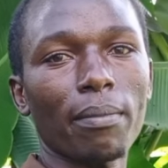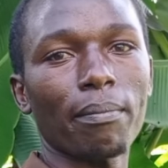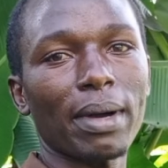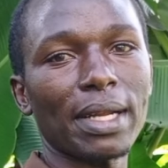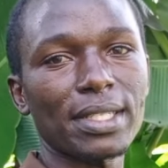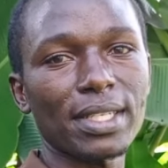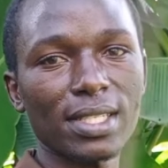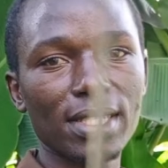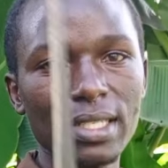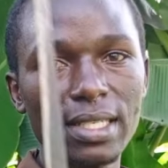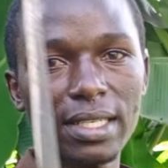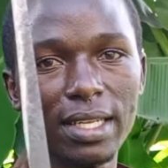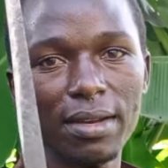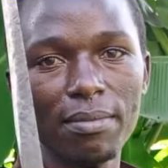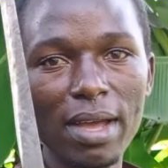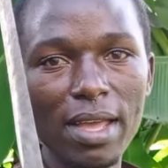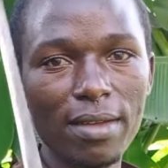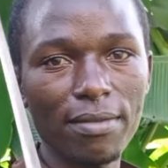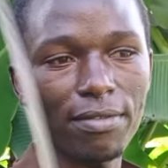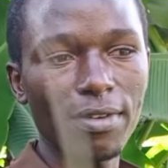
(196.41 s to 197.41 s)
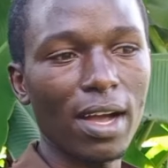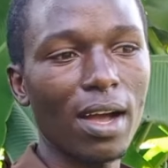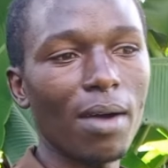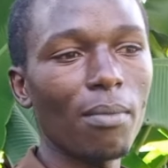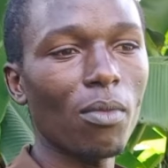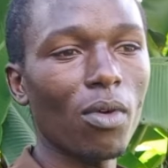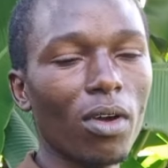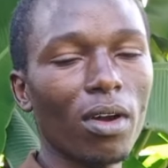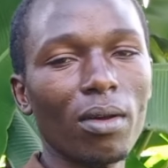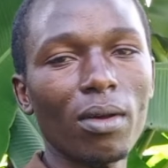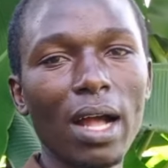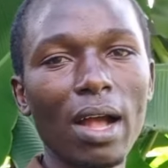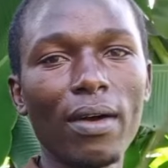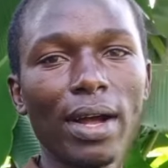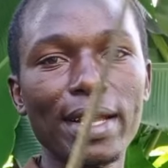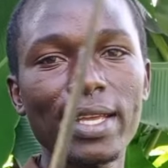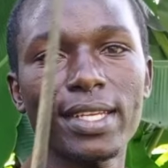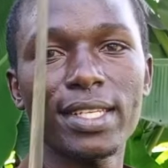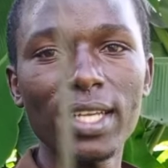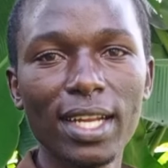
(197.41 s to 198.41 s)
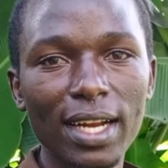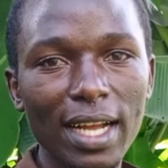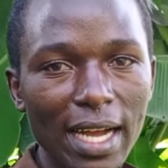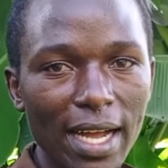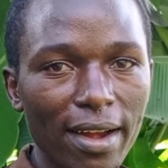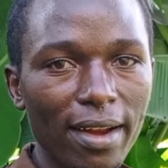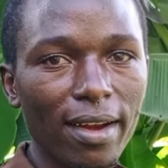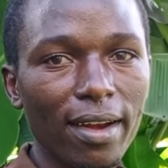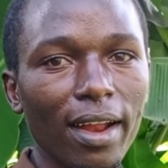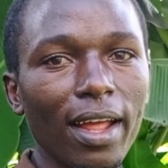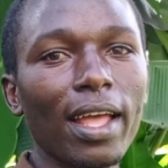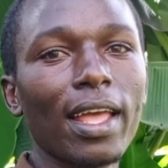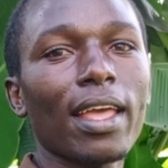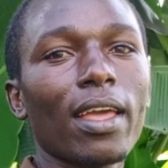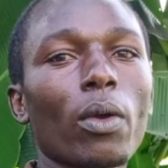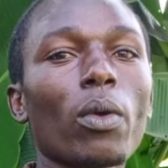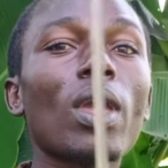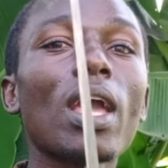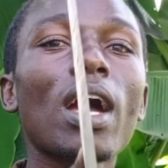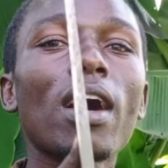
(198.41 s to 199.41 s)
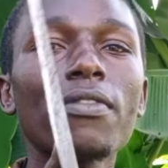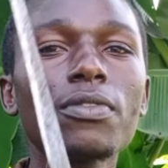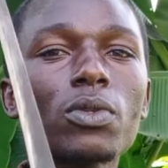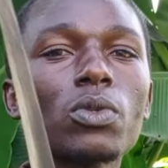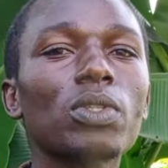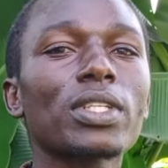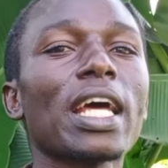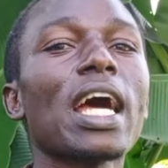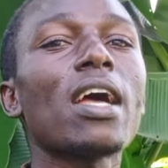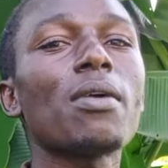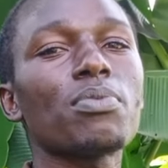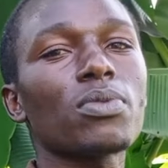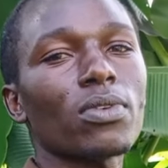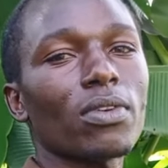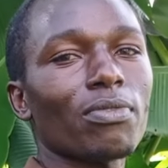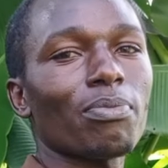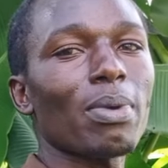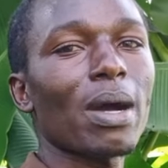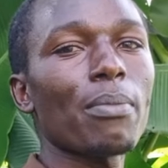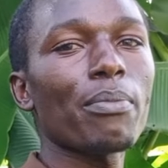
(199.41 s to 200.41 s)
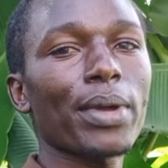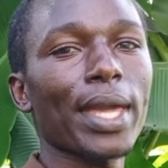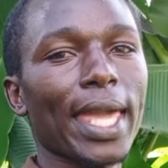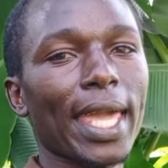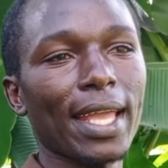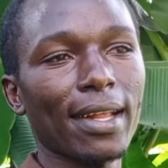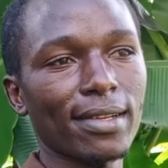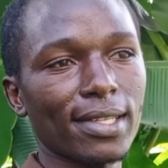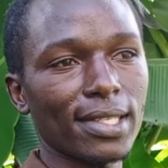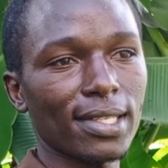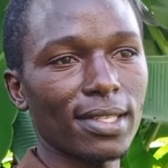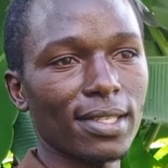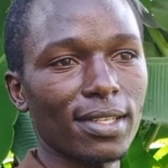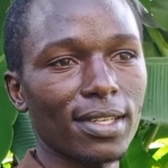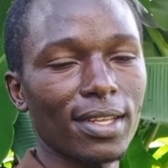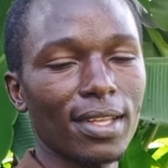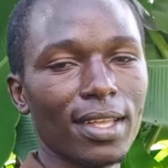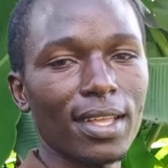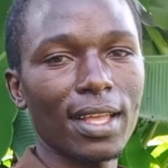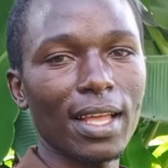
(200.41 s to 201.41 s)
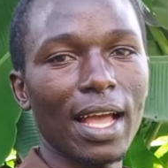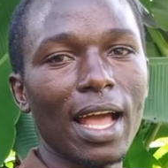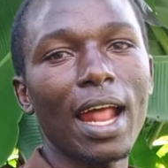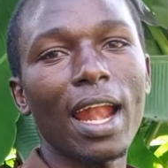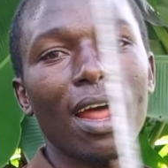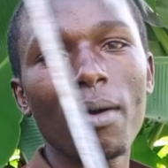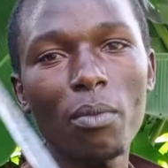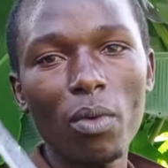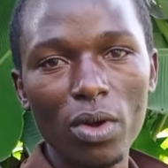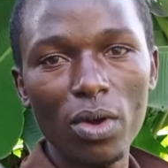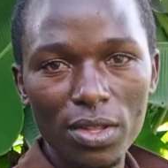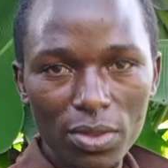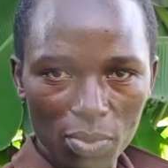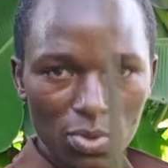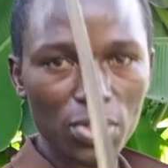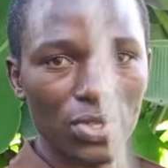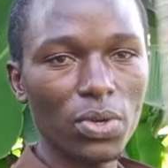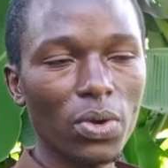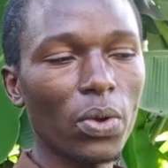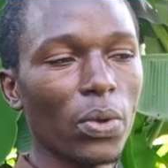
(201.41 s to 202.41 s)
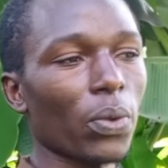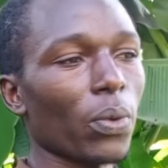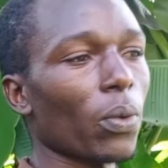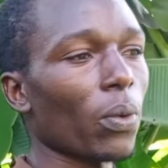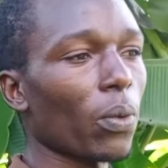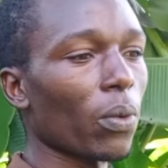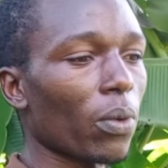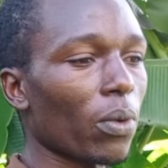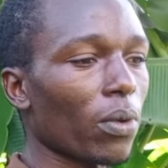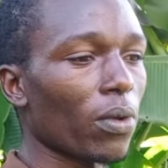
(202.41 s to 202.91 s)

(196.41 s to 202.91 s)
but in my farm or our kitchen garden, we have two types of pumpkins, and I'm going to show you